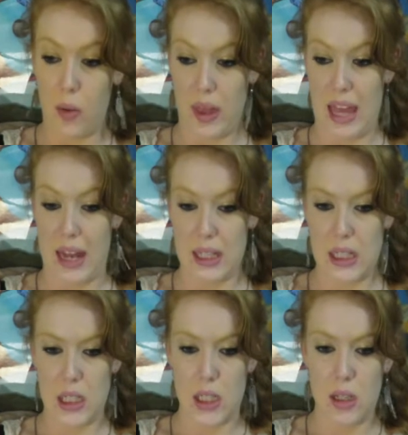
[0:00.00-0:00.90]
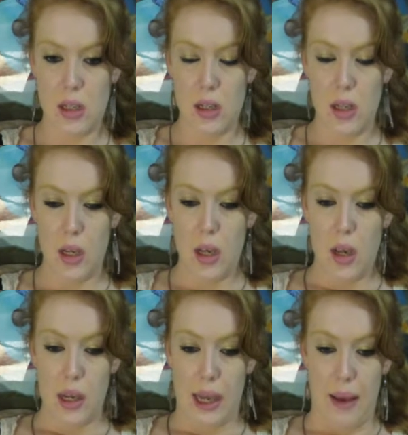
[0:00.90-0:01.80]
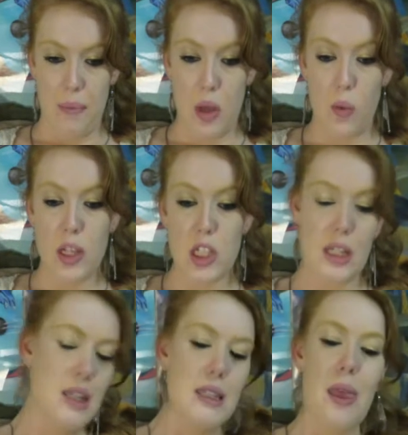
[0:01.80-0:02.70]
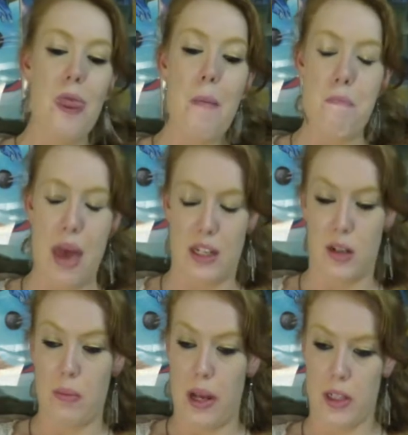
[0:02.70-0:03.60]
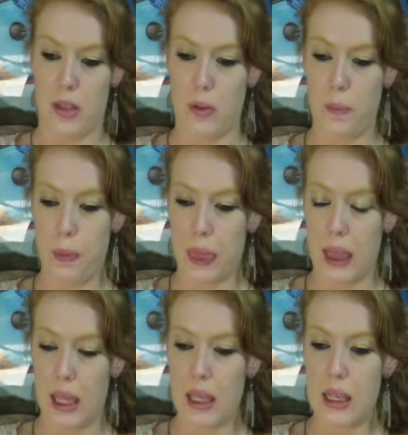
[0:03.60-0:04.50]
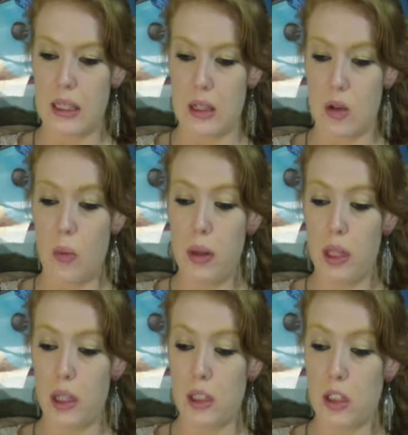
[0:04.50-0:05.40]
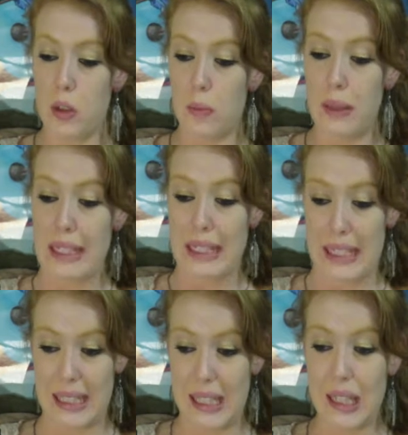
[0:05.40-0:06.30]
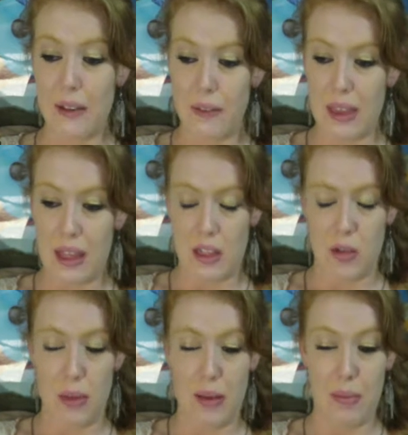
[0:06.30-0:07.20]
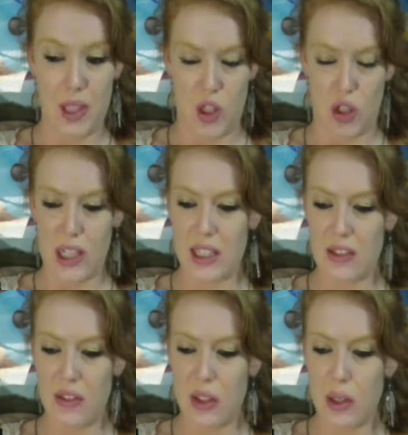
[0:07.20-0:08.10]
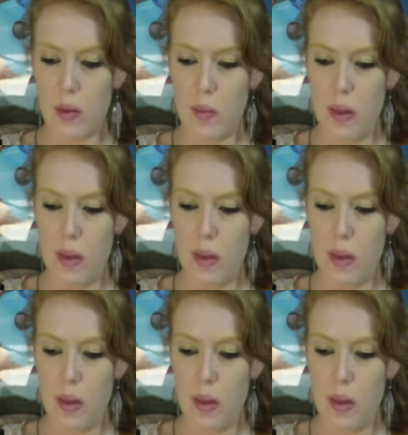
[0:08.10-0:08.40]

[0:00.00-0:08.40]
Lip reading: with that. Okay, which is the better motto? Is it nobler to be deceived than to be mistrustful?